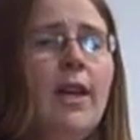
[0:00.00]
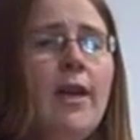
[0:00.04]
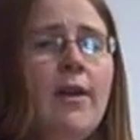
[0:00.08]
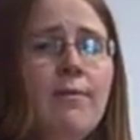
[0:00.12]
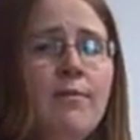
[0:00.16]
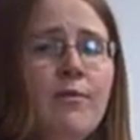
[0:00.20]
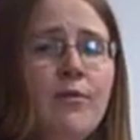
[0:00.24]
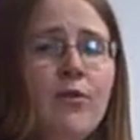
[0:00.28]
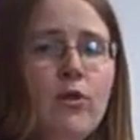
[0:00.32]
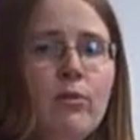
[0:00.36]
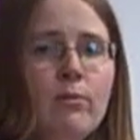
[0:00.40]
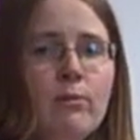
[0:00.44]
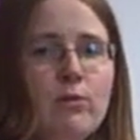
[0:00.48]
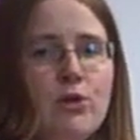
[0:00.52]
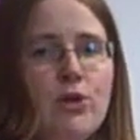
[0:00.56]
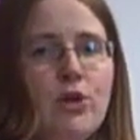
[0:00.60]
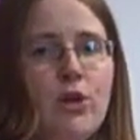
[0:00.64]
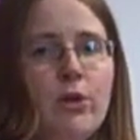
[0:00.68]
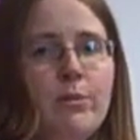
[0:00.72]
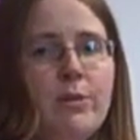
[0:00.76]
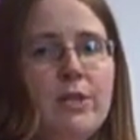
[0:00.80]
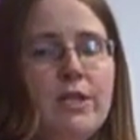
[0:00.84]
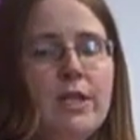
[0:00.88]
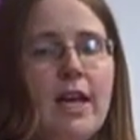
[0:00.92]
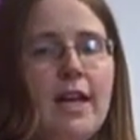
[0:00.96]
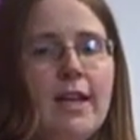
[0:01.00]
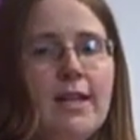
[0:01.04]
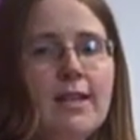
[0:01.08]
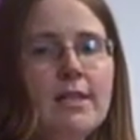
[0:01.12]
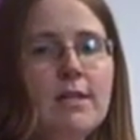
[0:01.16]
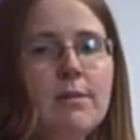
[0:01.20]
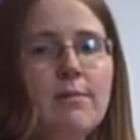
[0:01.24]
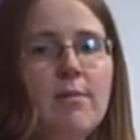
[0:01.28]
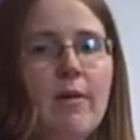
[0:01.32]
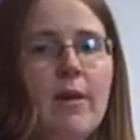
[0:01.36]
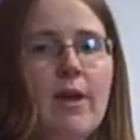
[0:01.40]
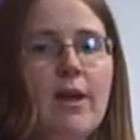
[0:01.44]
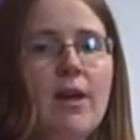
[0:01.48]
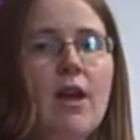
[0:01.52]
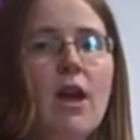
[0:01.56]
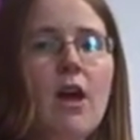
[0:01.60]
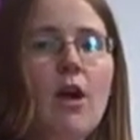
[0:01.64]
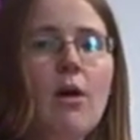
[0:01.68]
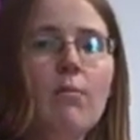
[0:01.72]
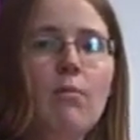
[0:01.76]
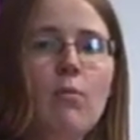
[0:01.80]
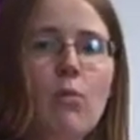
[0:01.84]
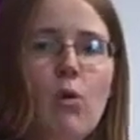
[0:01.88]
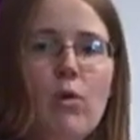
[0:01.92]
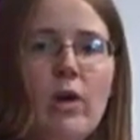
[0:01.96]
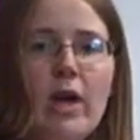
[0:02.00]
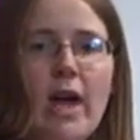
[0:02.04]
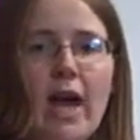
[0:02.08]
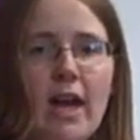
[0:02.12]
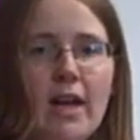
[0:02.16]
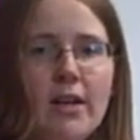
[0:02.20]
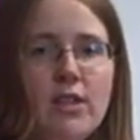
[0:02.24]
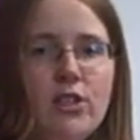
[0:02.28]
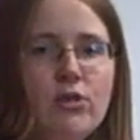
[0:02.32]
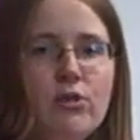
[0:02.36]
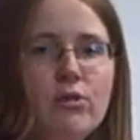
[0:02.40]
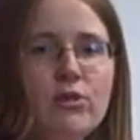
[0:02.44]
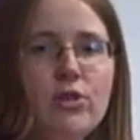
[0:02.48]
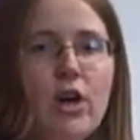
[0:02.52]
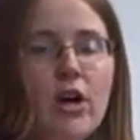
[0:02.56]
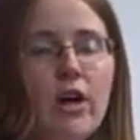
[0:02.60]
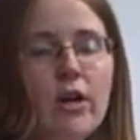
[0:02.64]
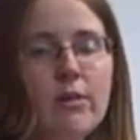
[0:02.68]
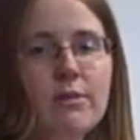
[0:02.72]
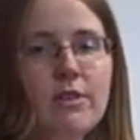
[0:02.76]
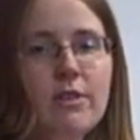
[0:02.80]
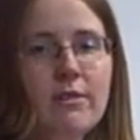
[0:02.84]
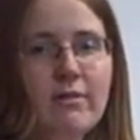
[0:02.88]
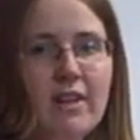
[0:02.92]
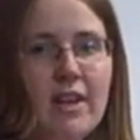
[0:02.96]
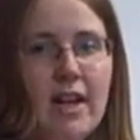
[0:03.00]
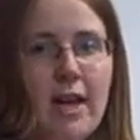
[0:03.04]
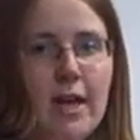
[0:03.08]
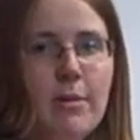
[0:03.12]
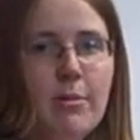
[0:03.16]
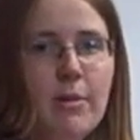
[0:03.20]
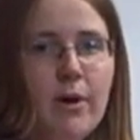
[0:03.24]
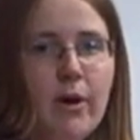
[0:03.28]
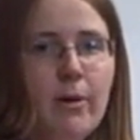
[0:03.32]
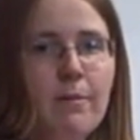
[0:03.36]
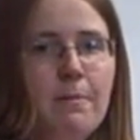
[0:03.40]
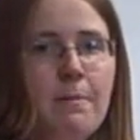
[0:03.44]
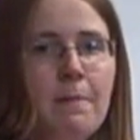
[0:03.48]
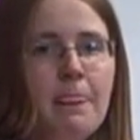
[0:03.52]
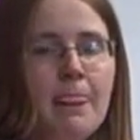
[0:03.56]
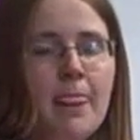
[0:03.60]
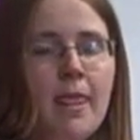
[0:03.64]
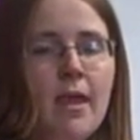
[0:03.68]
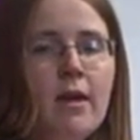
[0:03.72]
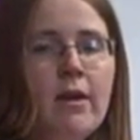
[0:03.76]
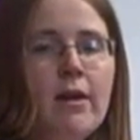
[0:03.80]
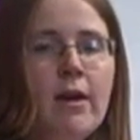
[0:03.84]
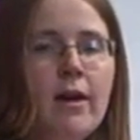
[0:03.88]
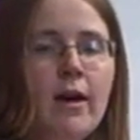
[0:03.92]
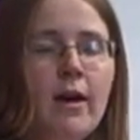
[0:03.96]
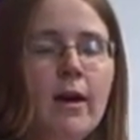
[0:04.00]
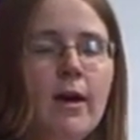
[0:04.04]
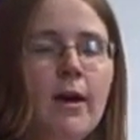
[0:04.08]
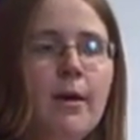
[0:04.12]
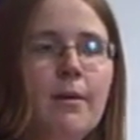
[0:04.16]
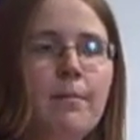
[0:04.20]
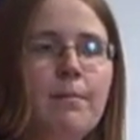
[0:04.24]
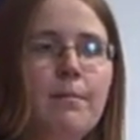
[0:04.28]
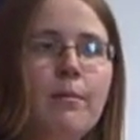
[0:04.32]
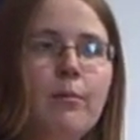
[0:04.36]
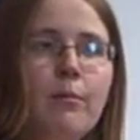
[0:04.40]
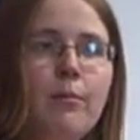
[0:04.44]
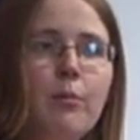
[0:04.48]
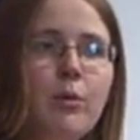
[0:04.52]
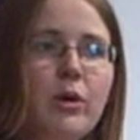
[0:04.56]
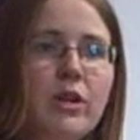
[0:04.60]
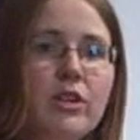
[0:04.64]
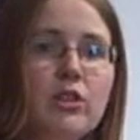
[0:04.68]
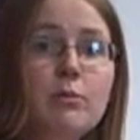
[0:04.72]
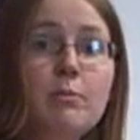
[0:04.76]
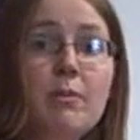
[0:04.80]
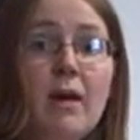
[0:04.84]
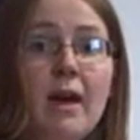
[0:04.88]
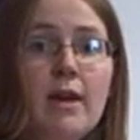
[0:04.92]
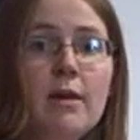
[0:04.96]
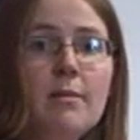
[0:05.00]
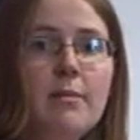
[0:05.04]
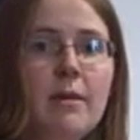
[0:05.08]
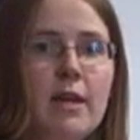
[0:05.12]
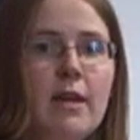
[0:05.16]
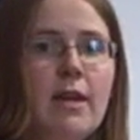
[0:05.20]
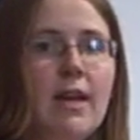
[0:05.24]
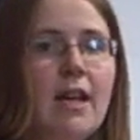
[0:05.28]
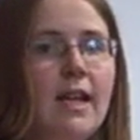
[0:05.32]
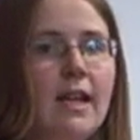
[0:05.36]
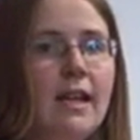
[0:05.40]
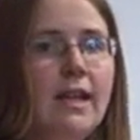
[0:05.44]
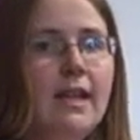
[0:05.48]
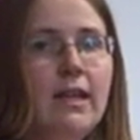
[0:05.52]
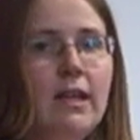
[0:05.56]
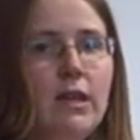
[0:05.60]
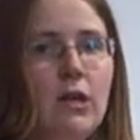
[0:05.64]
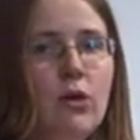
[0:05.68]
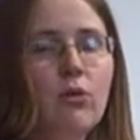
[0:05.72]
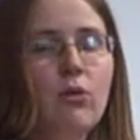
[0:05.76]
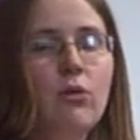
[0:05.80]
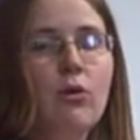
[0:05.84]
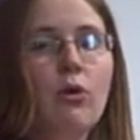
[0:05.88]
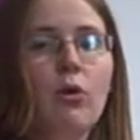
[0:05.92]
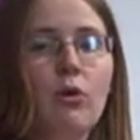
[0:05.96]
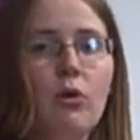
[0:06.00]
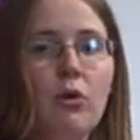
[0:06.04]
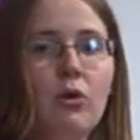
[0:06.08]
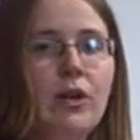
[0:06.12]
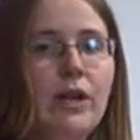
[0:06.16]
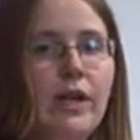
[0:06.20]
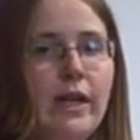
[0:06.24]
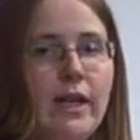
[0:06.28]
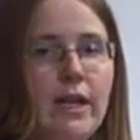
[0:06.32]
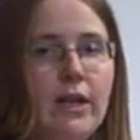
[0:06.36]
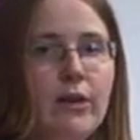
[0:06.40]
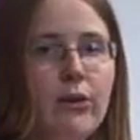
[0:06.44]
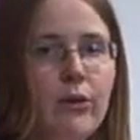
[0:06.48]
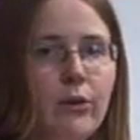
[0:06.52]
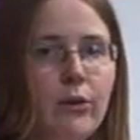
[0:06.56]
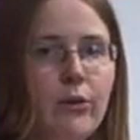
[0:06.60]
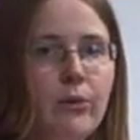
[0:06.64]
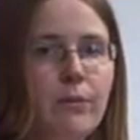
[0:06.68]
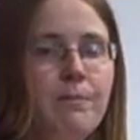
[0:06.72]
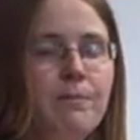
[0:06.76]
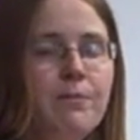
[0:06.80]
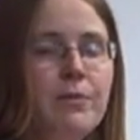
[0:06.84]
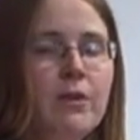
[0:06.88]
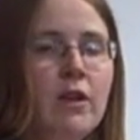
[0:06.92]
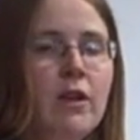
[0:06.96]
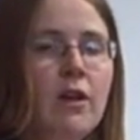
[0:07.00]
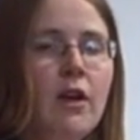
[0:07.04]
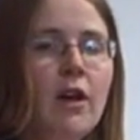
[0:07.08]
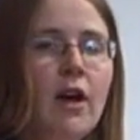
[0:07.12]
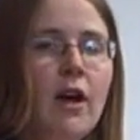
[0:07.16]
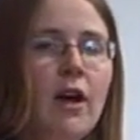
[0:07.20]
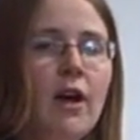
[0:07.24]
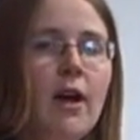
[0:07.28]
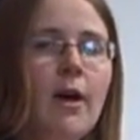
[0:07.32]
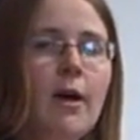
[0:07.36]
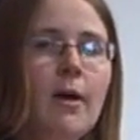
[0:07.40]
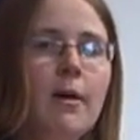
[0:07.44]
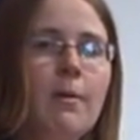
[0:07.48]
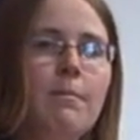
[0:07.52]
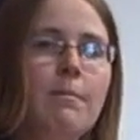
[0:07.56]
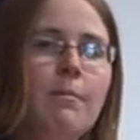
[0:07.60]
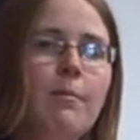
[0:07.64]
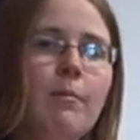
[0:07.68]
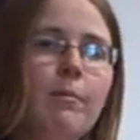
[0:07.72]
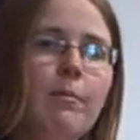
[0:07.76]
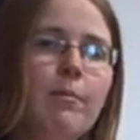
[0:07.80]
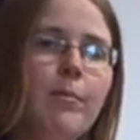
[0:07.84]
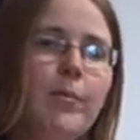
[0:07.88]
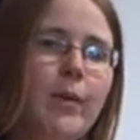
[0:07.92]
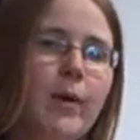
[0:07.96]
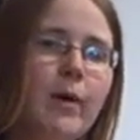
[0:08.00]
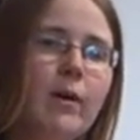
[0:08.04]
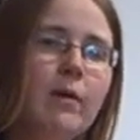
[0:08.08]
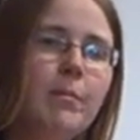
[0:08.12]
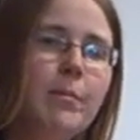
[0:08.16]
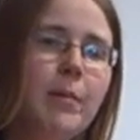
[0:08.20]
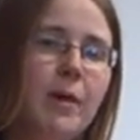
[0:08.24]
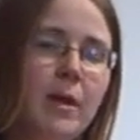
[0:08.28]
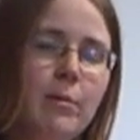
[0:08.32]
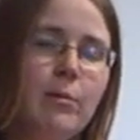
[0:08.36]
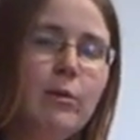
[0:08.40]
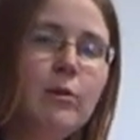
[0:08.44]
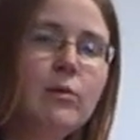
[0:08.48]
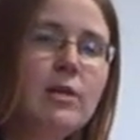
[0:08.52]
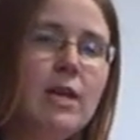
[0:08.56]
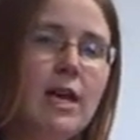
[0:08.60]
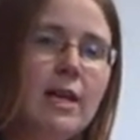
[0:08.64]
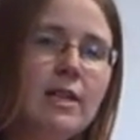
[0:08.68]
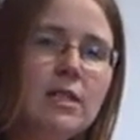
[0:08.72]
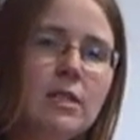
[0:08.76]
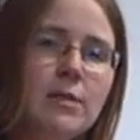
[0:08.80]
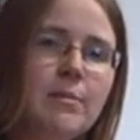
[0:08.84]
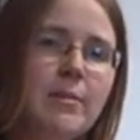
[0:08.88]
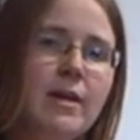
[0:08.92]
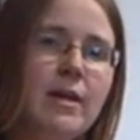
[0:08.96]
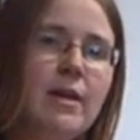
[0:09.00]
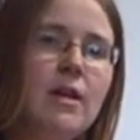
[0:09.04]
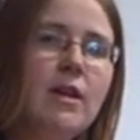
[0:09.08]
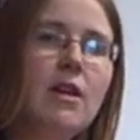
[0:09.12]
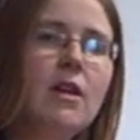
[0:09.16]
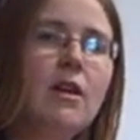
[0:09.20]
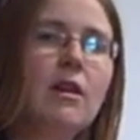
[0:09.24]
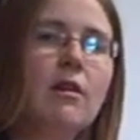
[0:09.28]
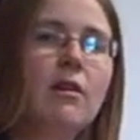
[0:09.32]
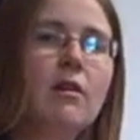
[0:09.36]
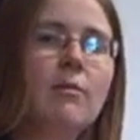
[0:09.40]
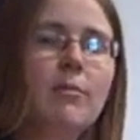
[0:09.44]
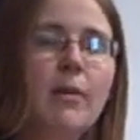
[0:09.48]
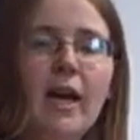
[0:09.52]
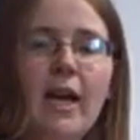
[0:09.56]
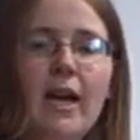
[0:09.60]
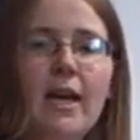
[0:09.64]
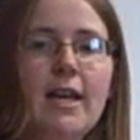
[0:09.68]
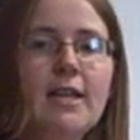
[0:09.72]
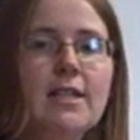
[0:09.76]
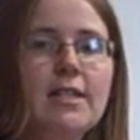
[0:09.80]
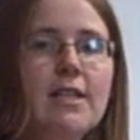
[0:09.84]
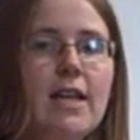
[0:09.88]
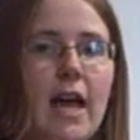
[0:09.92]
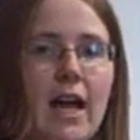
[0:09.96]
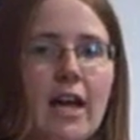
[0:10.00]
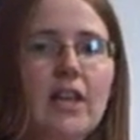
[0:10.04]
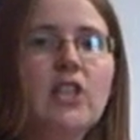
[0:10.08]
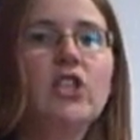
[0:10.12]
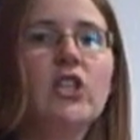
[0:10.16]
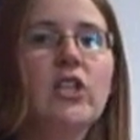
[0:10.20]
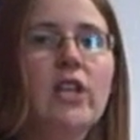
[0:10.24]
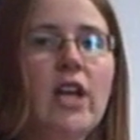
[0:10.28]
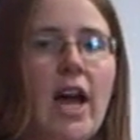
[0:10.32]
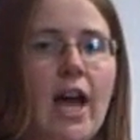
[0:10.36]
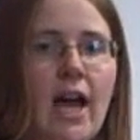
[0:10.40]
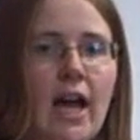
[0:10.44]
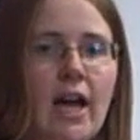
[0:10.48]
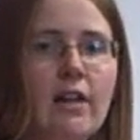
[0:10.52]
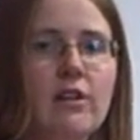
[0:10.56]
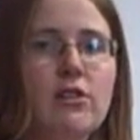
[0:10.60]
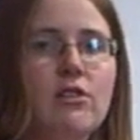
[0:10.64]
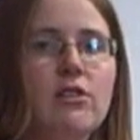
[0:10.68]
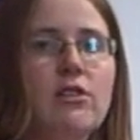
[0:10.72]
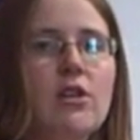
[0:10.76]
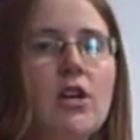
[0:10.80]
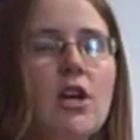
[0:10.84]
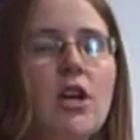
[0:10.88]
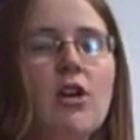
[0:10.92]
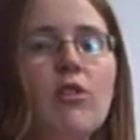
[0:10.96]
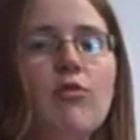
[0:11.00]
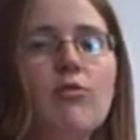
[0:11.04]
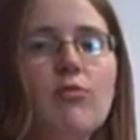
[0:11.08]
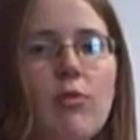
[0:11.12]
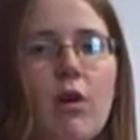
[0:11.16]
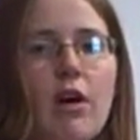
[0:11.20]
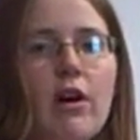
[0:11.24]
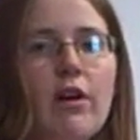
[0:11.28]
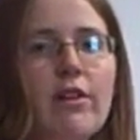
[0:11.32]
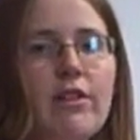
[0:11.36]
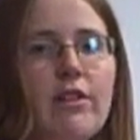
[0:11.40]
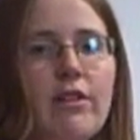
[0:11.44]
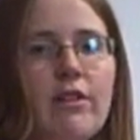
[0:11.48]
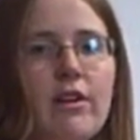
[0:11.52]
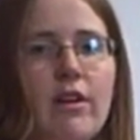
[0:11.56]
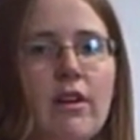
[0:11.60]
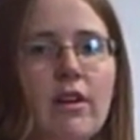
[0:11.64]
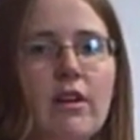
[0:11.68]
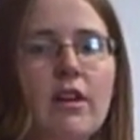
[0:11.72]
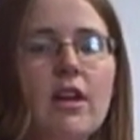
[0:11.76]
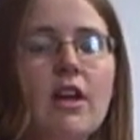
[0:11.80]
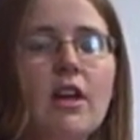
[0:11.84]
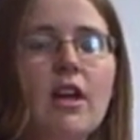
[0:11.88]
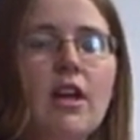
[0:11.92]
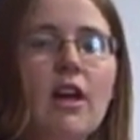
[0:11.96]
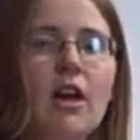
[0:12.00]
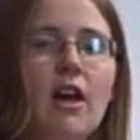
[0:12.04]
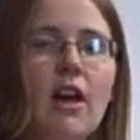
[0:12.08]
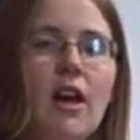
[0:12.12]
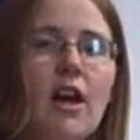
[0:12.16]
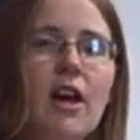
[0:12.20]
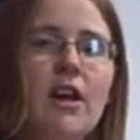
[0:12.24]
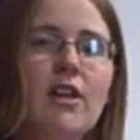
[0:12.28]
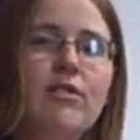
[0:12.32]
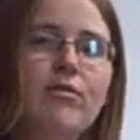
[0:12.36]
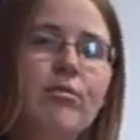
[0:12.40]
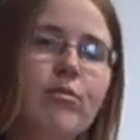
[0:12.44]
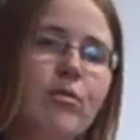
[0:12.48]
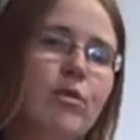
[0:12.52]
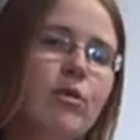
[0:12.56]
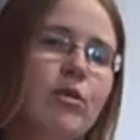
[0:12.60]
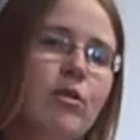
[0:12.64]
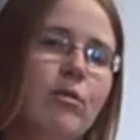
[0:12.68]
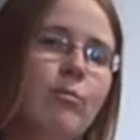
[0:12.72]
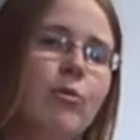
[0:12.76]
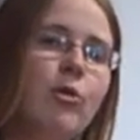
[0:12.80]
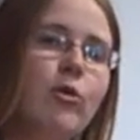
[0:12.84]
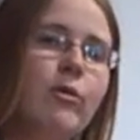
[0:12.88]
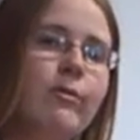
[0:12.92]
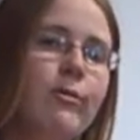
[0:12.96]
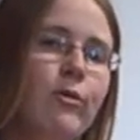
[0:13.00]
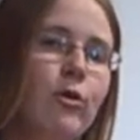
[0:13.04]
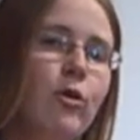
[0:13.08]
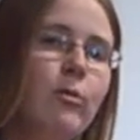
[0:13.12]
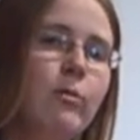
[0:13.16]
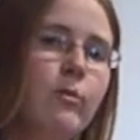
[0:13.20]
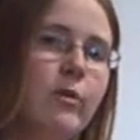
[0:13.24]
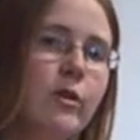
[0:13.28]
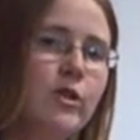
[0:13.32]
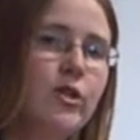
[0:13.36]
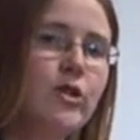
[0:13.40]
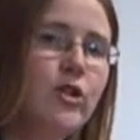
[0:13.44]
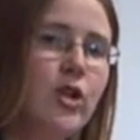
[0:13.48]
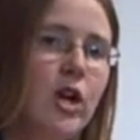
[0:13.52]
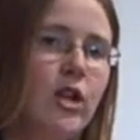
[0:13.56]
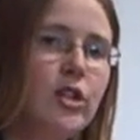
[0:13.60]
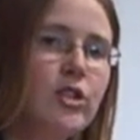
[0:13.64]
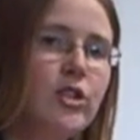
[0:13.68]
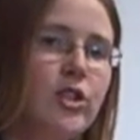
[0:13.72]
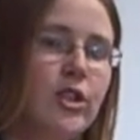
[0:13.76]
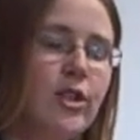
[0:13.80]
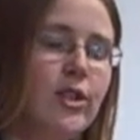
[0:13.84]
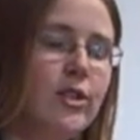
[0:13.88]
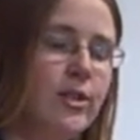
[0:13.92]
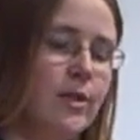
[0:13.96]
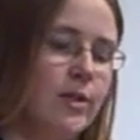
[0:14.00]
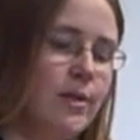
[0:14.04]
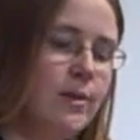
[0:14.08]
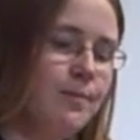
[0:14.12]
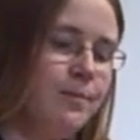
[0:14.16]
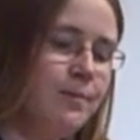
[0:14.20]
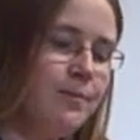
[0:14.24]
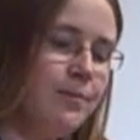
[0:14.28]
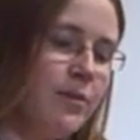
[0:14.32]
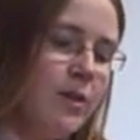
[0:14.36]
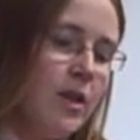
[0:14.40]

Informal jobs tend to be more casual types of labour, which may be illegal or legal, but people tend to be paid cash in hand rather than through the more formal structures.